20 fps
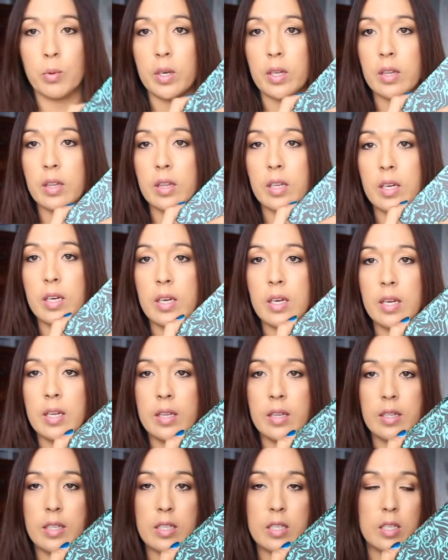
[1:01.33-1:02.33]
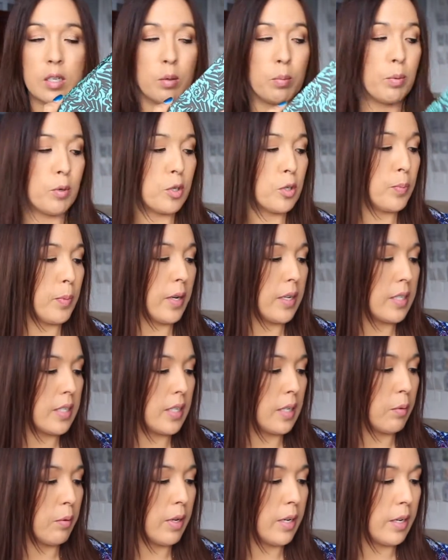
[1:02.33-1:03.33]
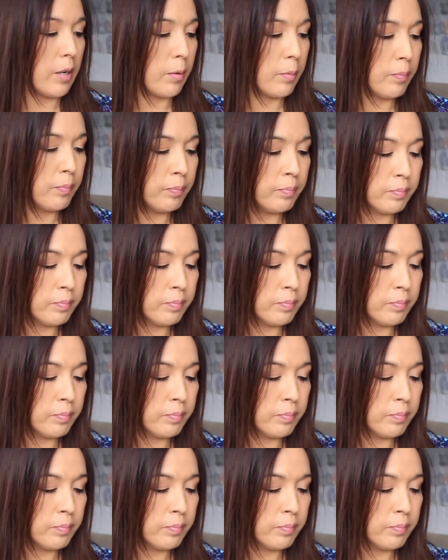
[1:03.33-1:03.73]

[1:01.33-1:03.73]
with this little Birchbox thing right here.